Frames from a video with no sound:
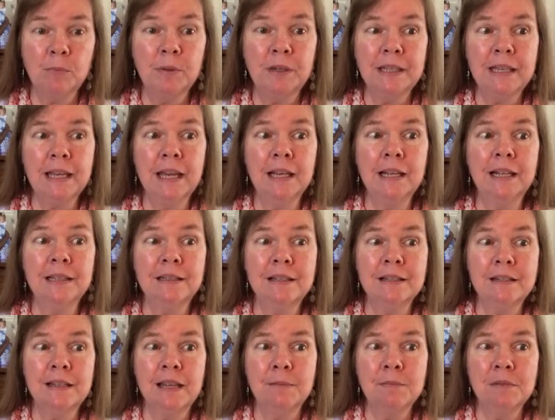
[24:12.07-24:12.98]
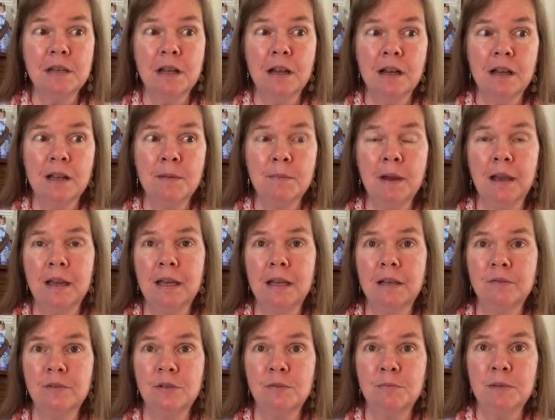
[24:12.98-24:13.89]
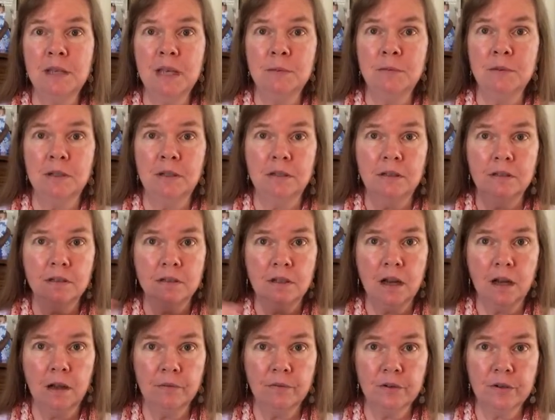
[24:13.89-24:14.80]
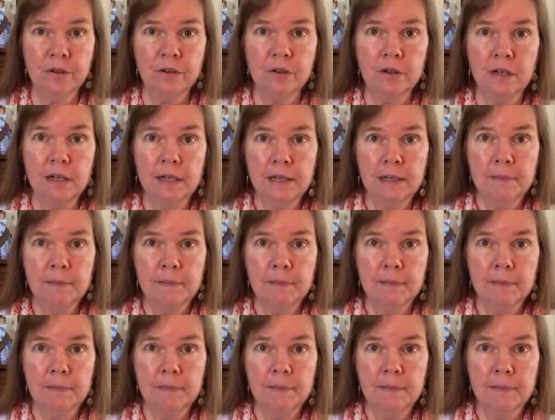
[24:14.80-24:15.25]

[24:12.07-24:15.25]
but yet at the same time, I have to be able to cover